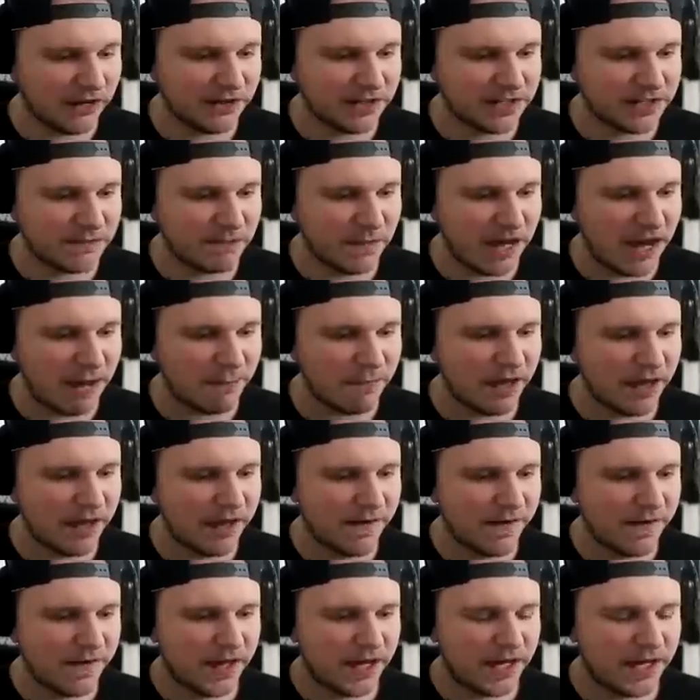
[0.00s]
on this map.
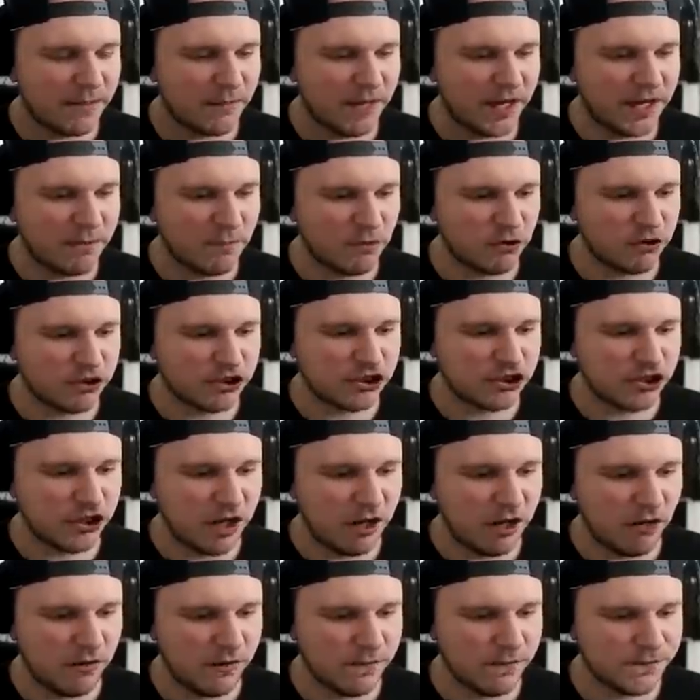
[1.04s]
Any, any more
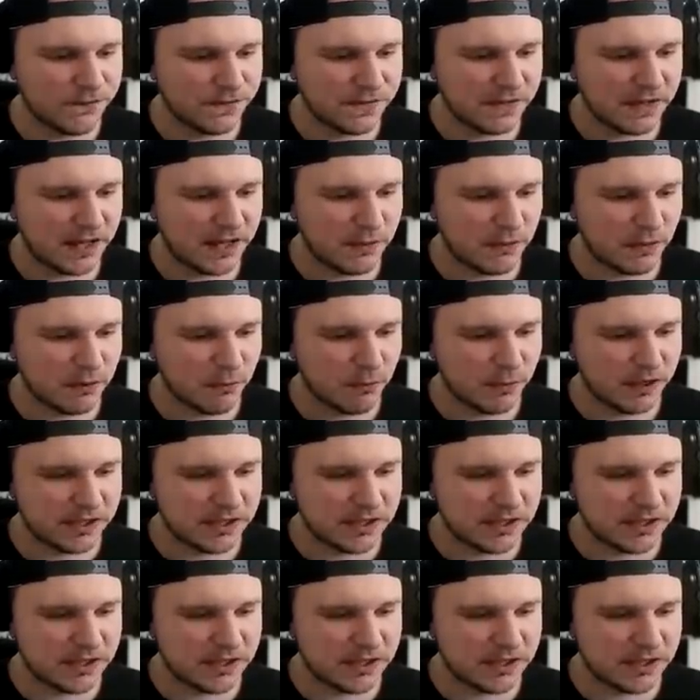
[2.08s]
snow? Anywhere we